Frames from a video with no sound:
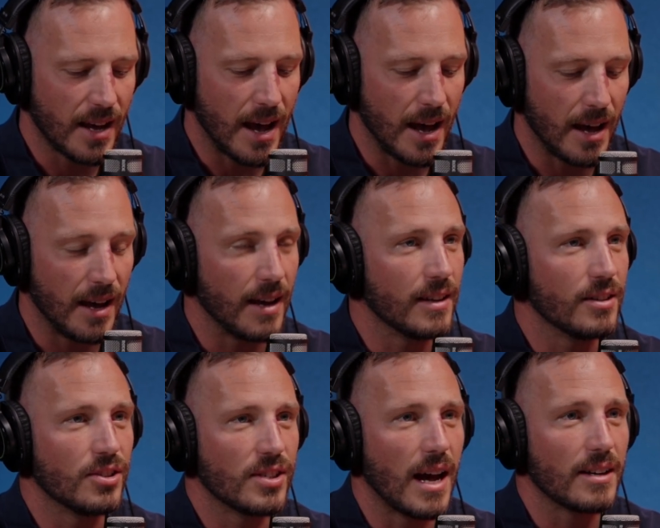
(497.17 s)

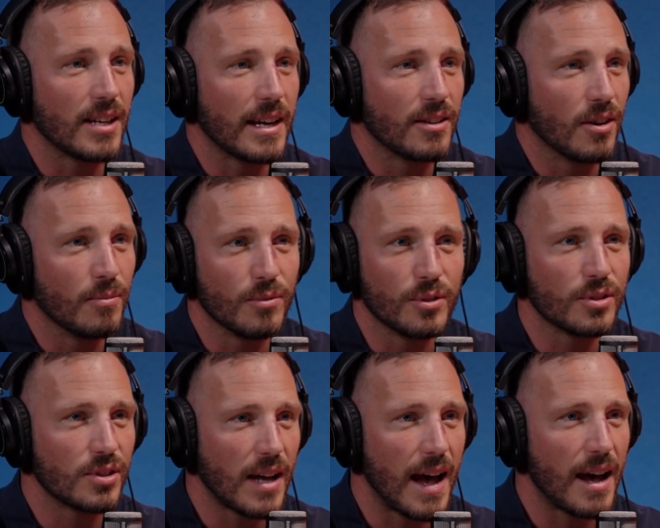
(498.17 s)
You start taking on more
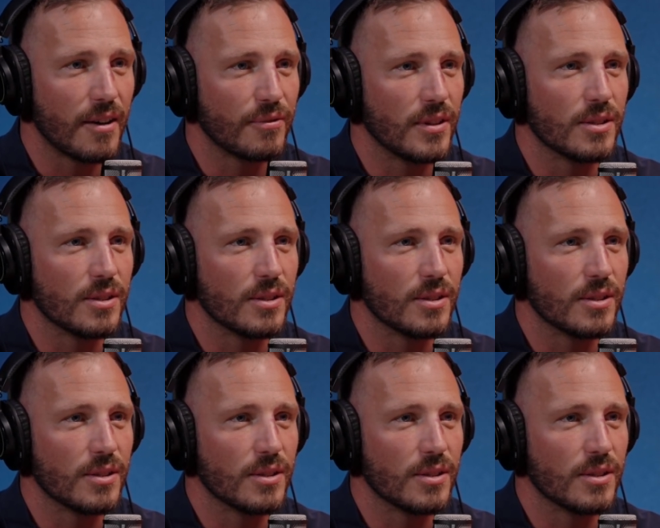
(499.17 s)
staff.